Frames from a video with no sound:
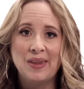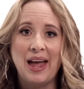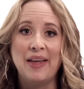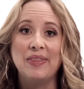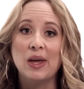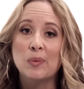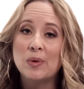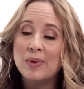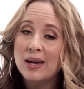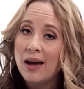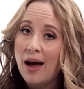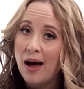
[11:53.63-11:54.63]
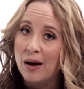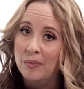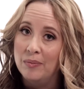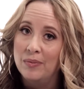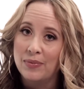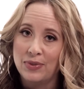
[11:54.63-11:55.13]
and they will
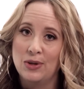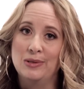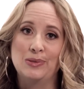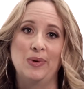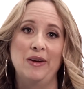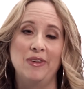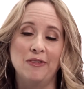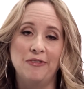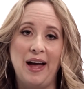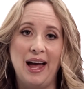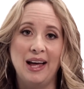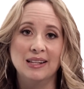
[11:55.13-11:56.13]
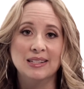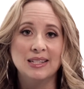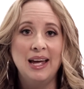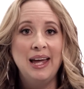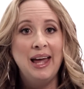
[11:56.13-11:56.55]
become those raving fans,